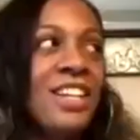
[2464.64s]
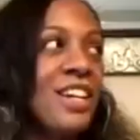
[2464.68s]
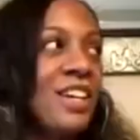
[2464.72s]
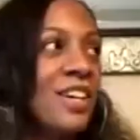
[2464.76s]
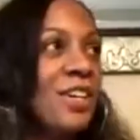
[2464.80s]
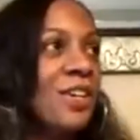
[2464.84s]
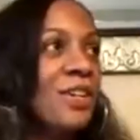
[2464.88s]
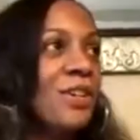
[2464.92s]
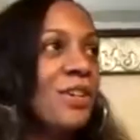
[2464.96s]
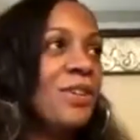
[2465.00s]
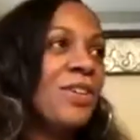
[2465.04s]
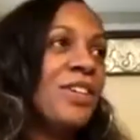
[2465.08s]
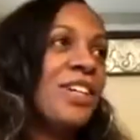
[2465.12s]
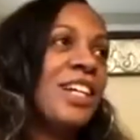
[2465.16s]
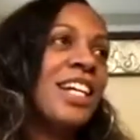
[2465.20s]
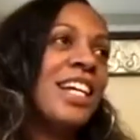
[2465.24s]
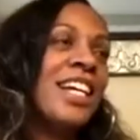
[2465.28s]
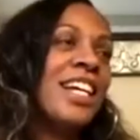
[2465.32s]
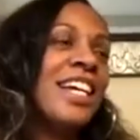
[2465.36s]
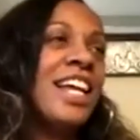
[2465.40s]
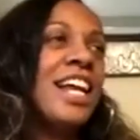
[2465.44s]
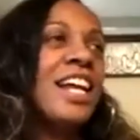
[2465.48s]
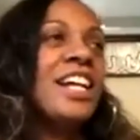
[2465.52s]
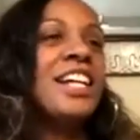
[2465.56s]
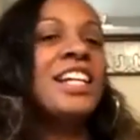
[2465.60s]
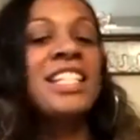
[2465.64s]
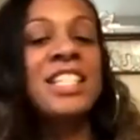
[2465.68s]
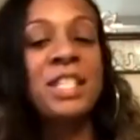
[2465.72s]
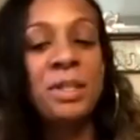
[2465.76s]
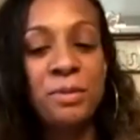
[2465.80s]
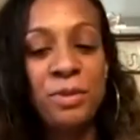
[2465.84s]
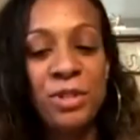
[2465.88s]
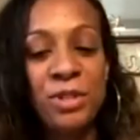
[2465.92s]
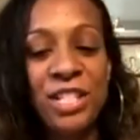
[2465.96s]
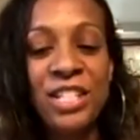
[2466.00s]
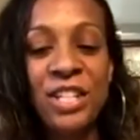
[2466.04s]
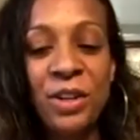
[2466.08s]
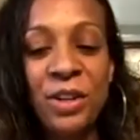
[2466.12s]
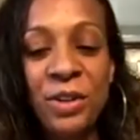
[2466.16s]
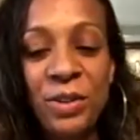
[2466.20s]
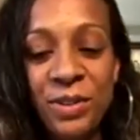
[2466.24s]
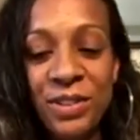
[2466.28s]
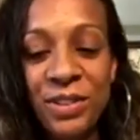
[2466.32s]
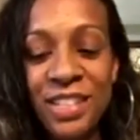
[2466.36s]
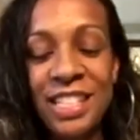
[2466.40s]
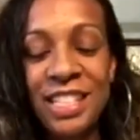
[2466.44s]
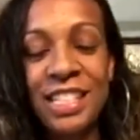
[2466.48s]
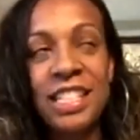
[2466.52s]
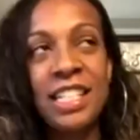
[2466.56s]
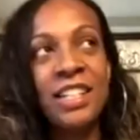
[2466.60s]
Oh, I, guess I'm just so
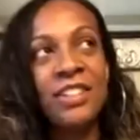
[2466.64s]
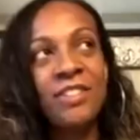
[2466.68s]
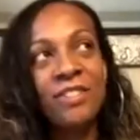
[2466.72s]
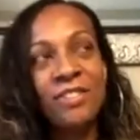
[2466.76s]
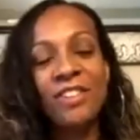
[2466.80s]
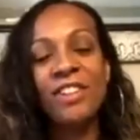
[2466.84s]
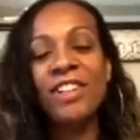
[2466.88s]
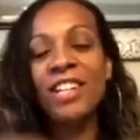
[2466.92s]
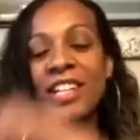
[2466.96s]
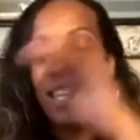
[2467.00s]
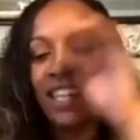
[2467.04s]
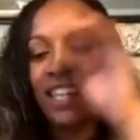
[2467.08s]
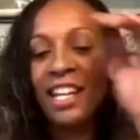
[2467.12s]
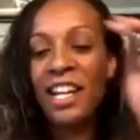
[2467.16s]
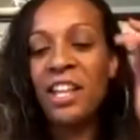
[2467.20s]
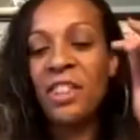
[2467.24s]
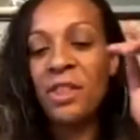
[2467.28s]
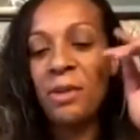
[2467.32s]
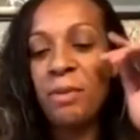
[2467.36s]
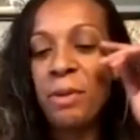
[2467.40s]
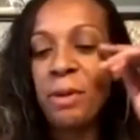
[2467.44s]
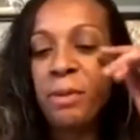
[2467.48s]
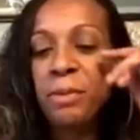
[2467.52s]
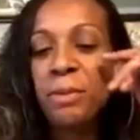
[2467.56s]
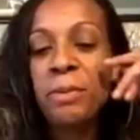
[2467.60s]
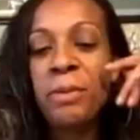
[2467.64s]
different than other people.